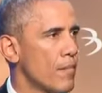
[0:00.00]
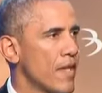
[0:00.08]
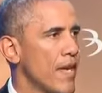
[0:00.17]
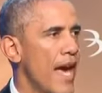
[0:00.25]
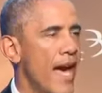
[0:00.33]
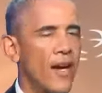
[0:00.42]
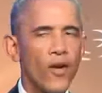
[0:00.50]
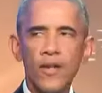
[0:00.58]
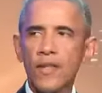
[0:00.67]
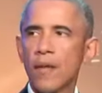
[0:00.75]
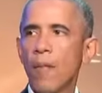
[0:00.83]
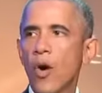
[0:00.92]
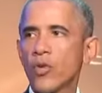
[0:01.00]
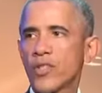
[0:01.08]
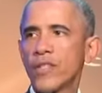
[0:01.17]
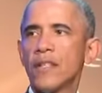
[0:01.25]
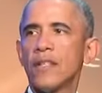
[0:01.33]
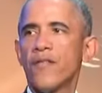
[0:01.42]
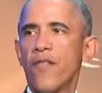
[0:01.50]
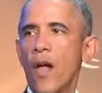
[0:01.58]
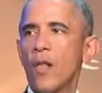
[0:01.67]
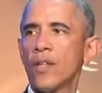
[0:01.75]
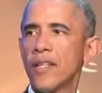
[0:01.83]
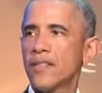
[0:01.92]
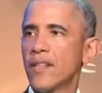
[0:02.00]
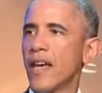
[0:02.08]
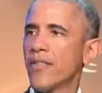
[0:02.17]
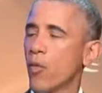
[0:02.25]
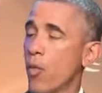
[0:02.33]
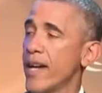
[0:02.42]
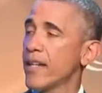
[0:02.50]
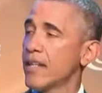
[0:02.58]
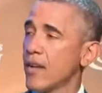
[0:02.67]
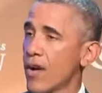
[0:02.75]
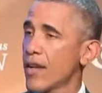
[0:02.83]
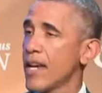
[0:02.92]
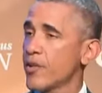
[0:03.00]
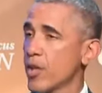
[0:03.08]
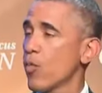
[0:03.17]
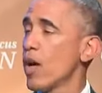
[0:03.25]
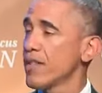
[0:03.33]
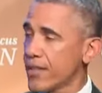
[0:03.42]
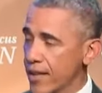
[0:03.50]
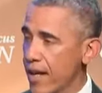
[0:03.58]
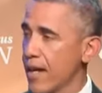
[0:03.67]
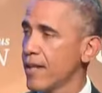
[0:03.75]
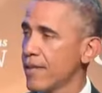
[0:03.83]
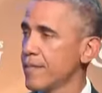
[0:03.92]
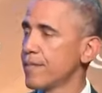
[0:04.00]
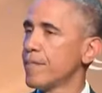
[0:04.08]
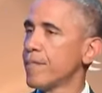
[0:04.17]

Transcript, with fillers: But the anger and the emotion that followed his death awakened our nation once again